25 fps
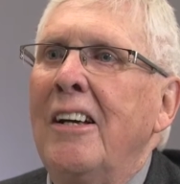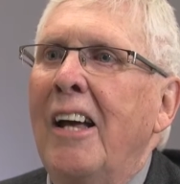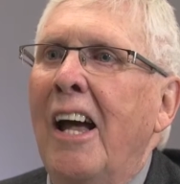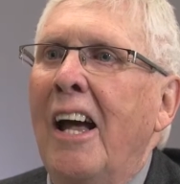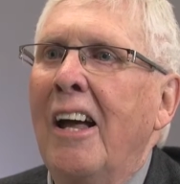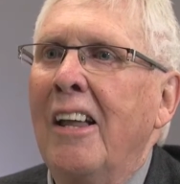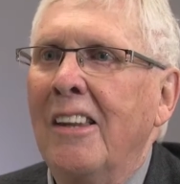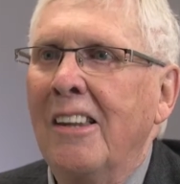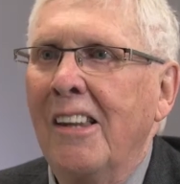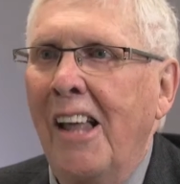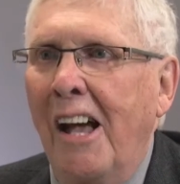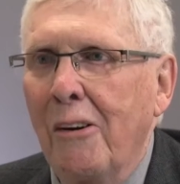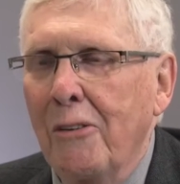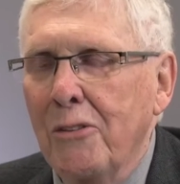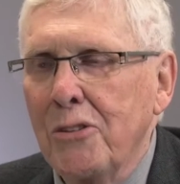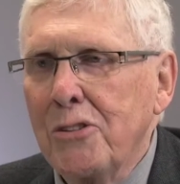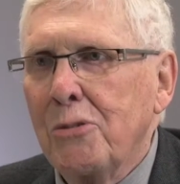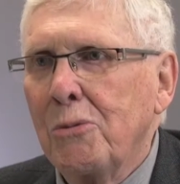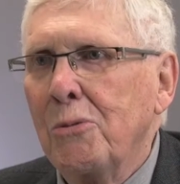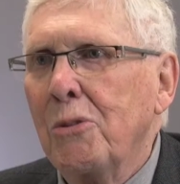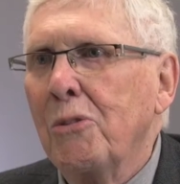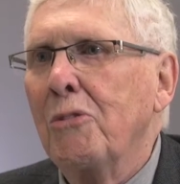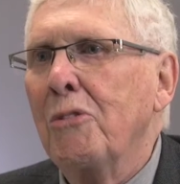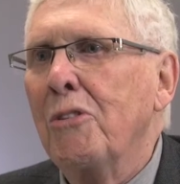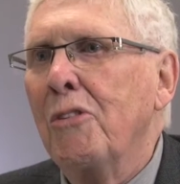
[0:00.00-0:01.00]
And that
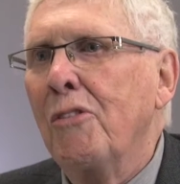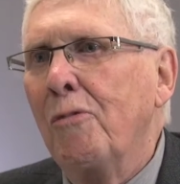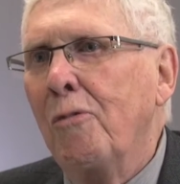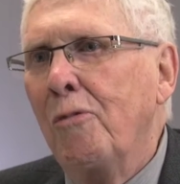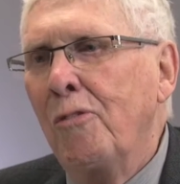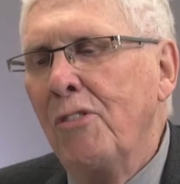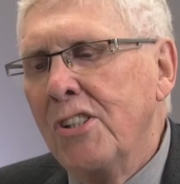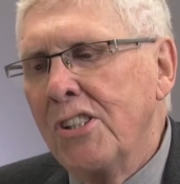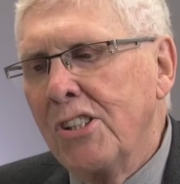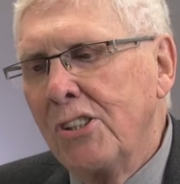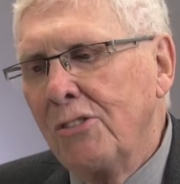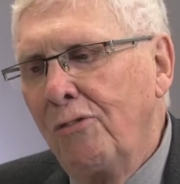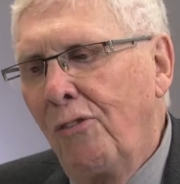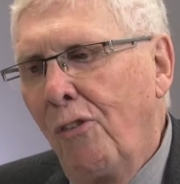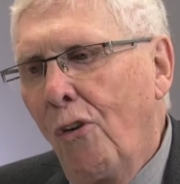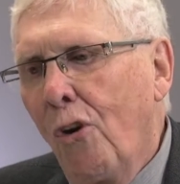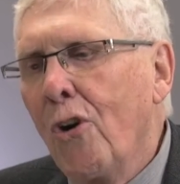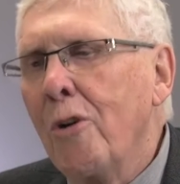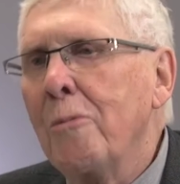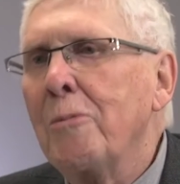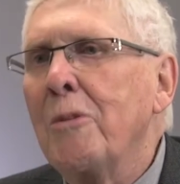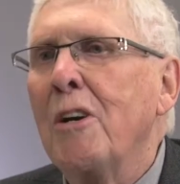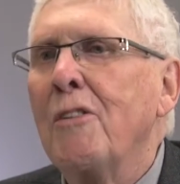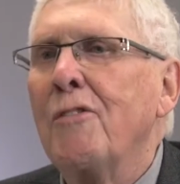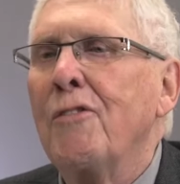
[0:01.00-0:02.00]
was when we
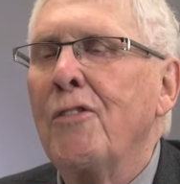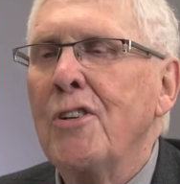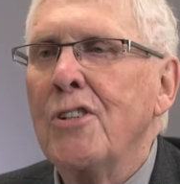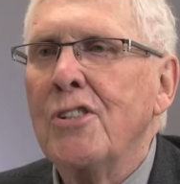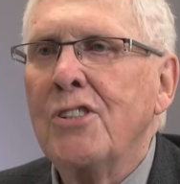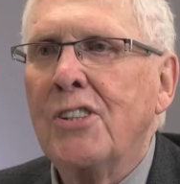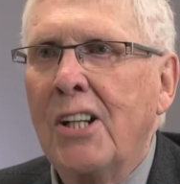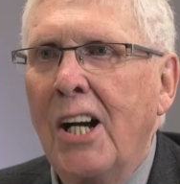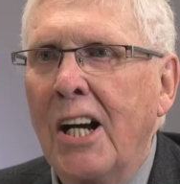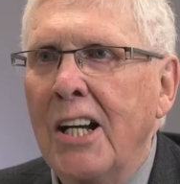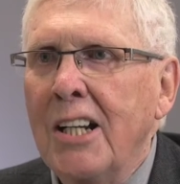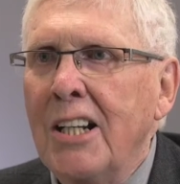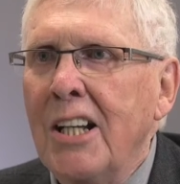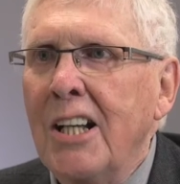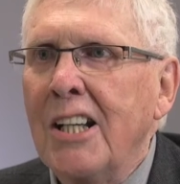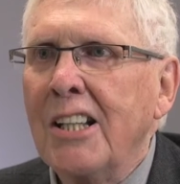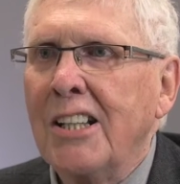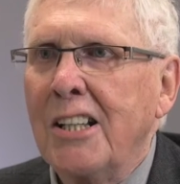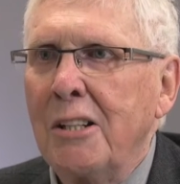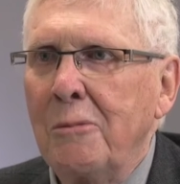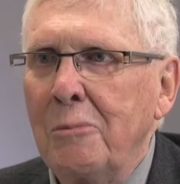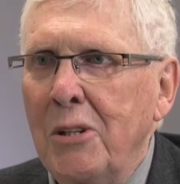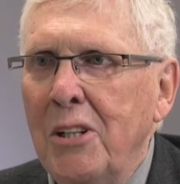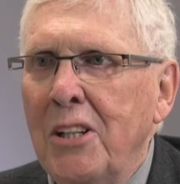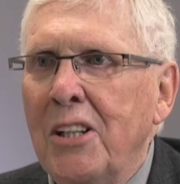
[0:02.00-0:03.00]
formed our first guideline
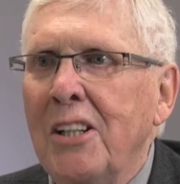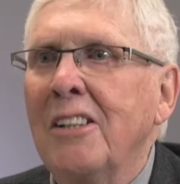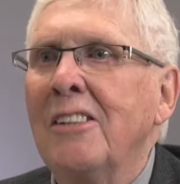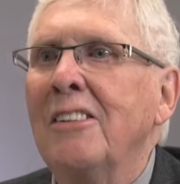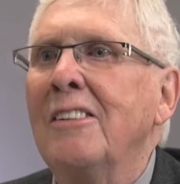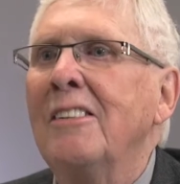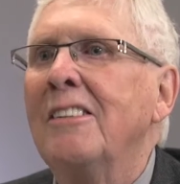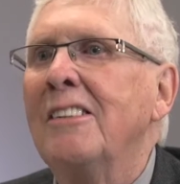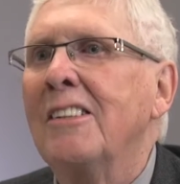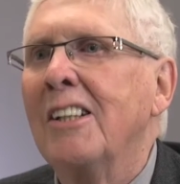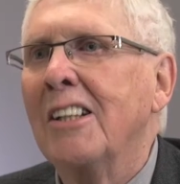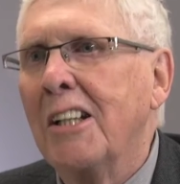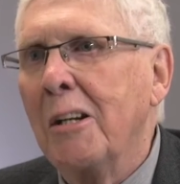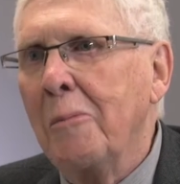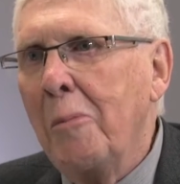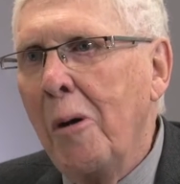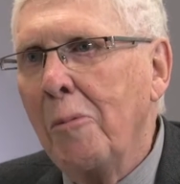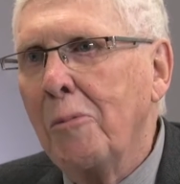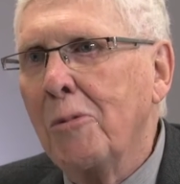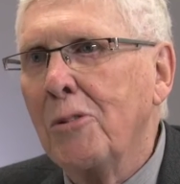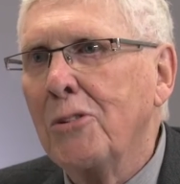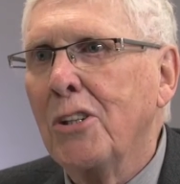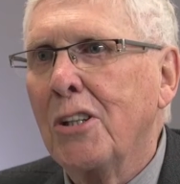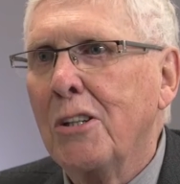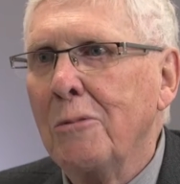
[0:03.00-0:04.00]
committee to come
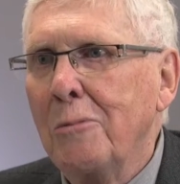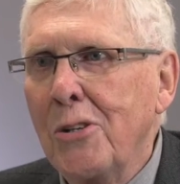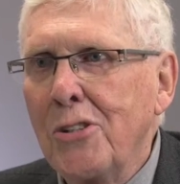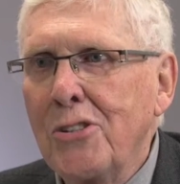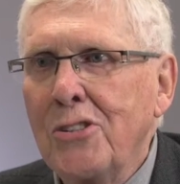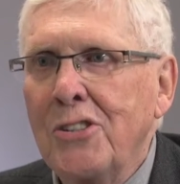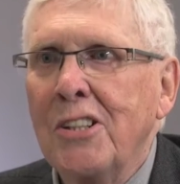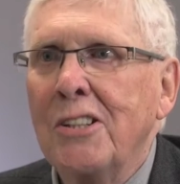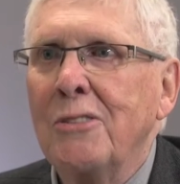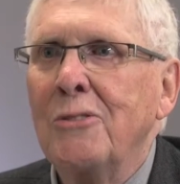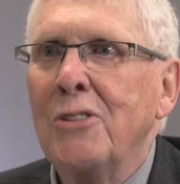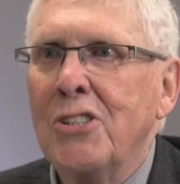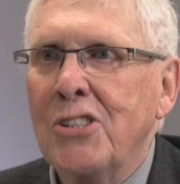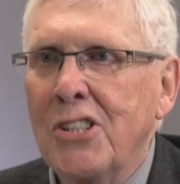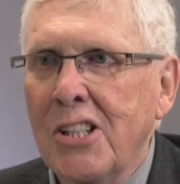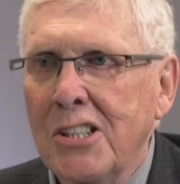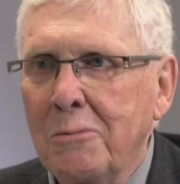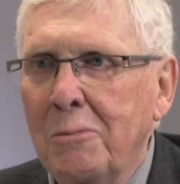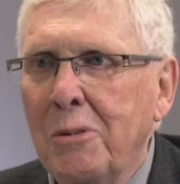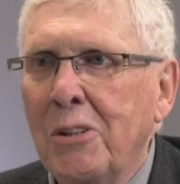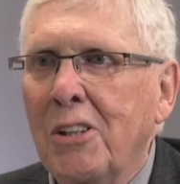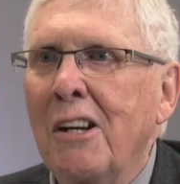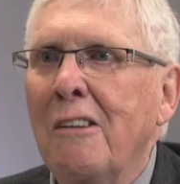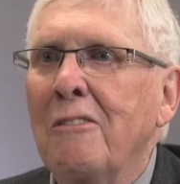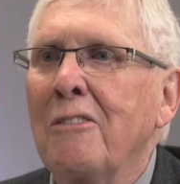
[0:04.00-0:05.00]
up with commissioning, which has
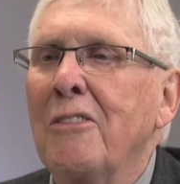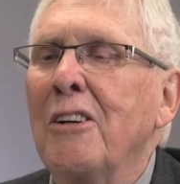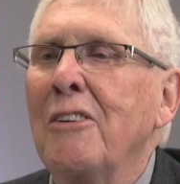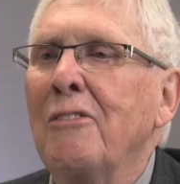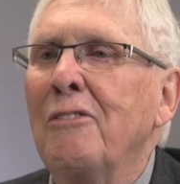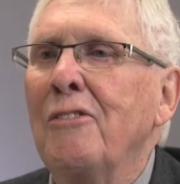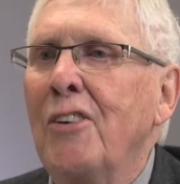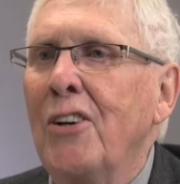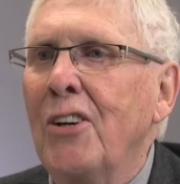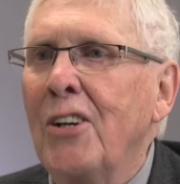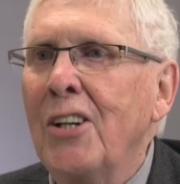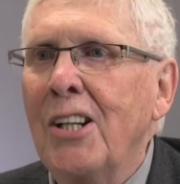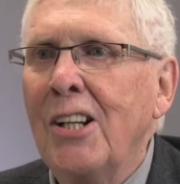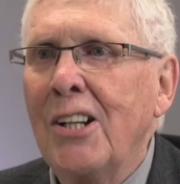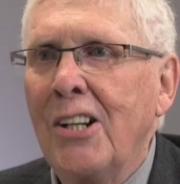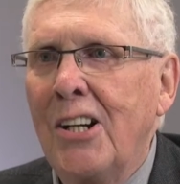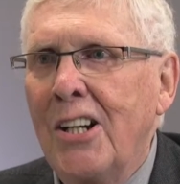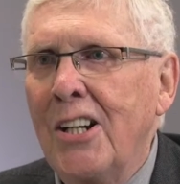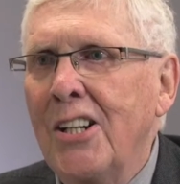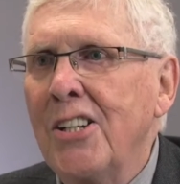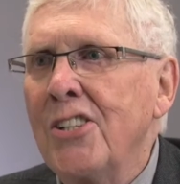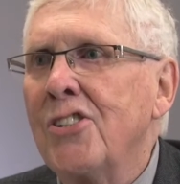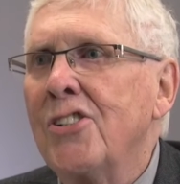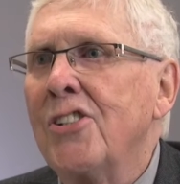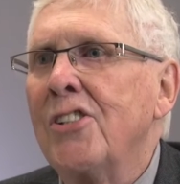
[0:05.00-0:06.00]
become a very
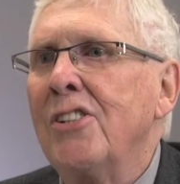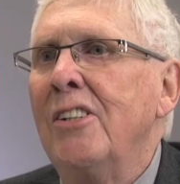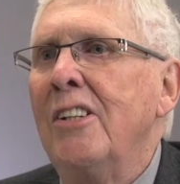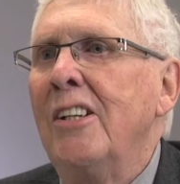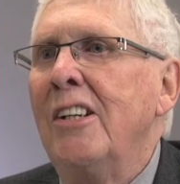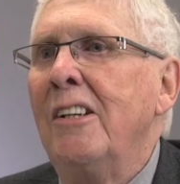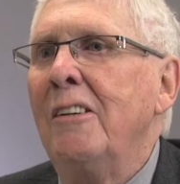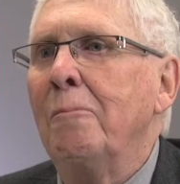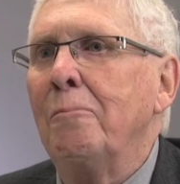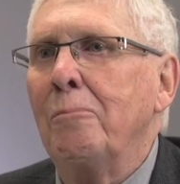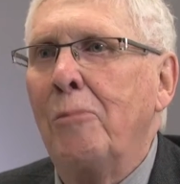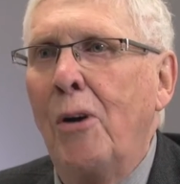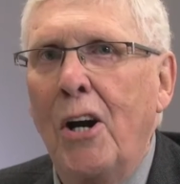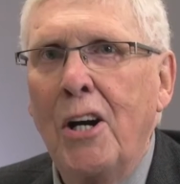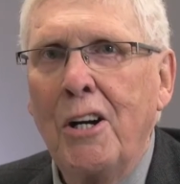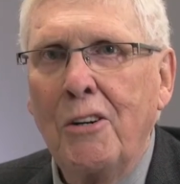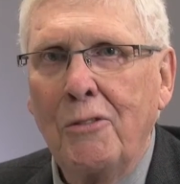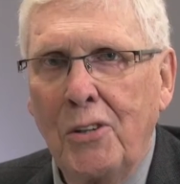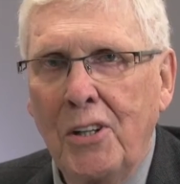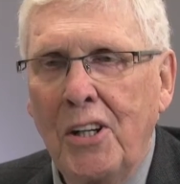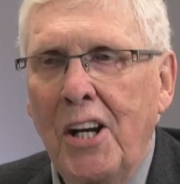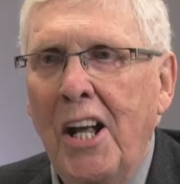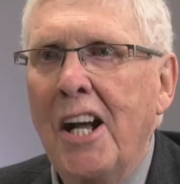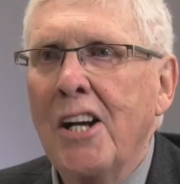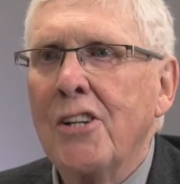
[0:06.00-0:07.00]
large part of
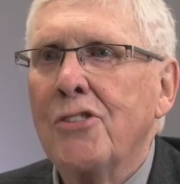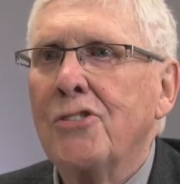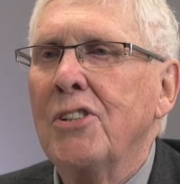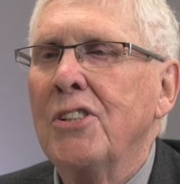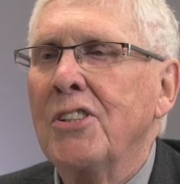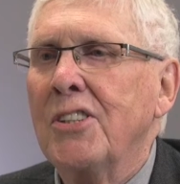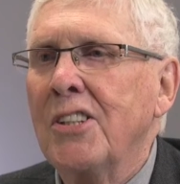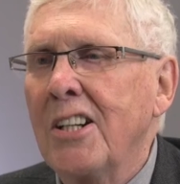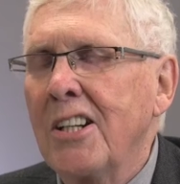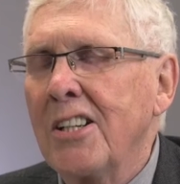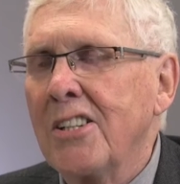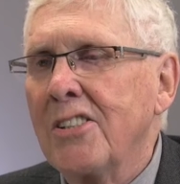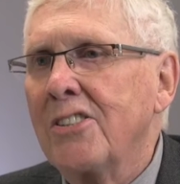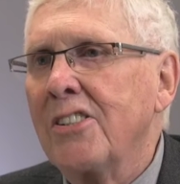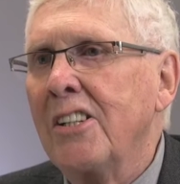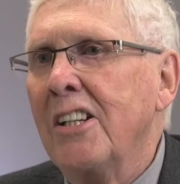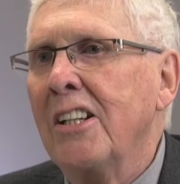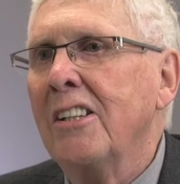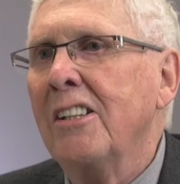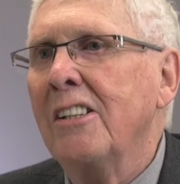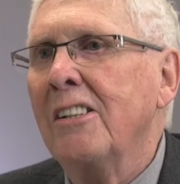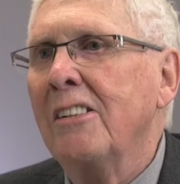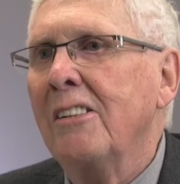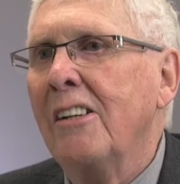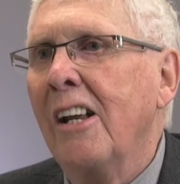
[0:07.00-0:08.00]
what ASHRAE does
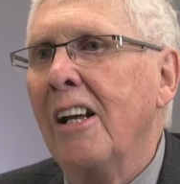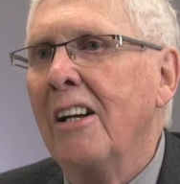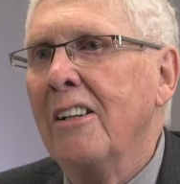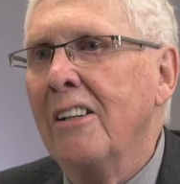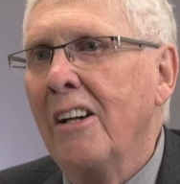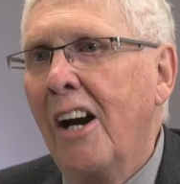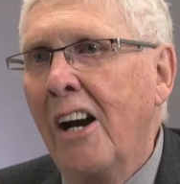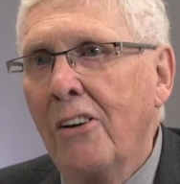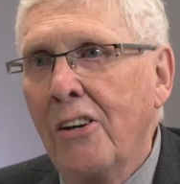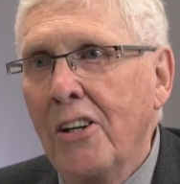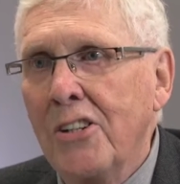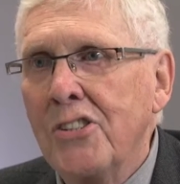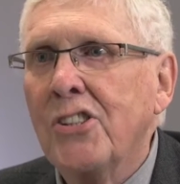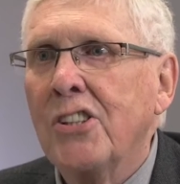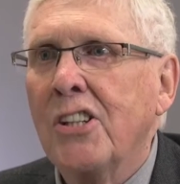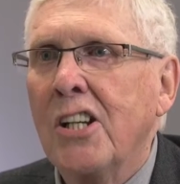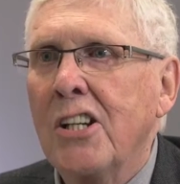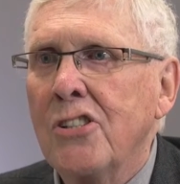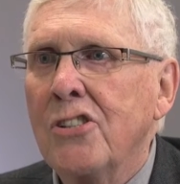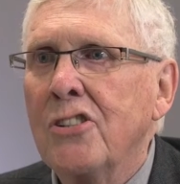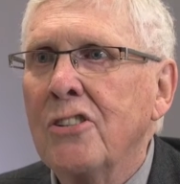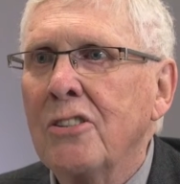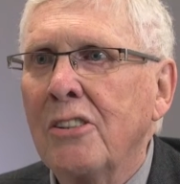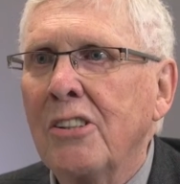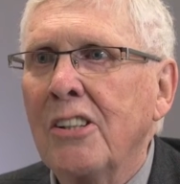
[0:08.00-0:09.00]
and our
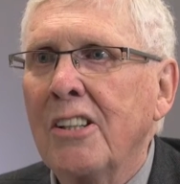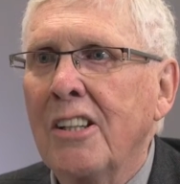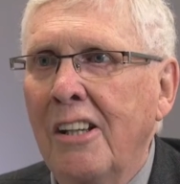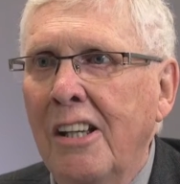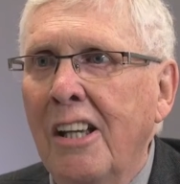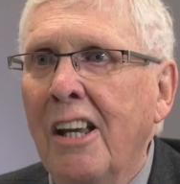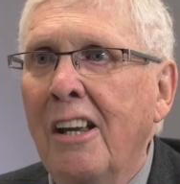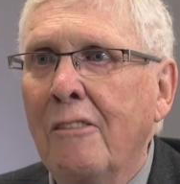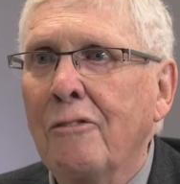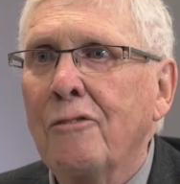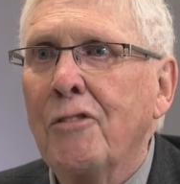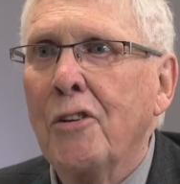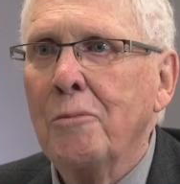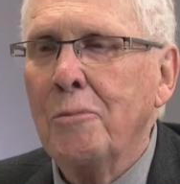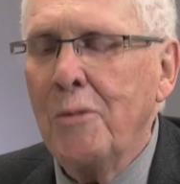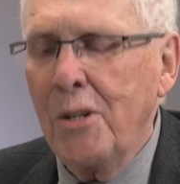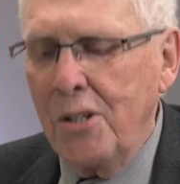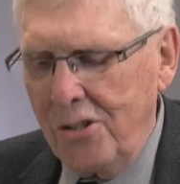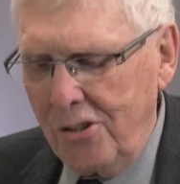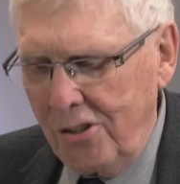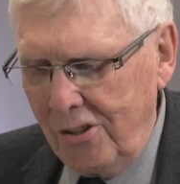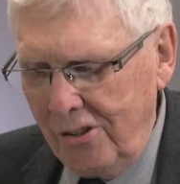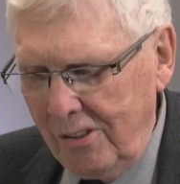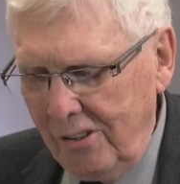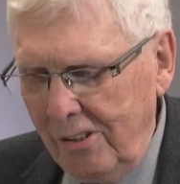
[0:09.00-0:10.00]
educational
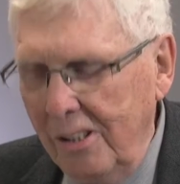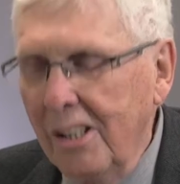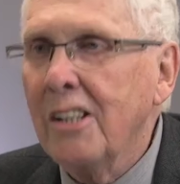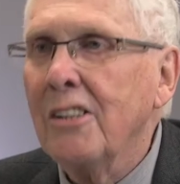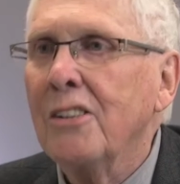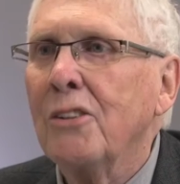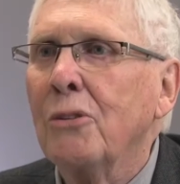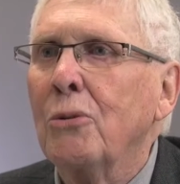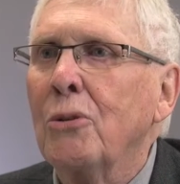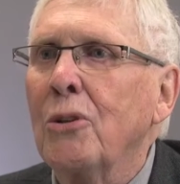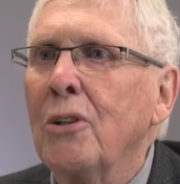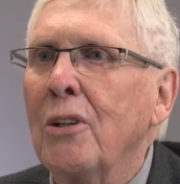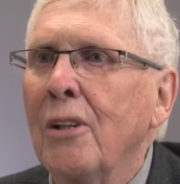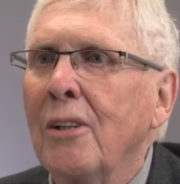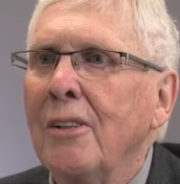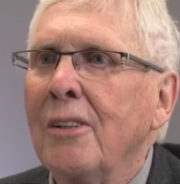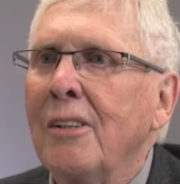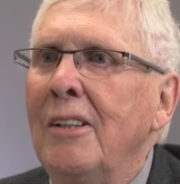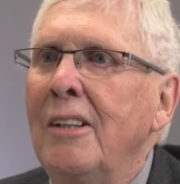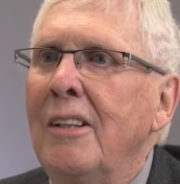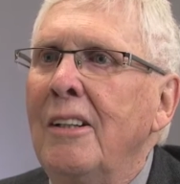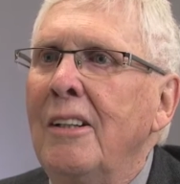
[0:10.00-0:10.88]
information in the world.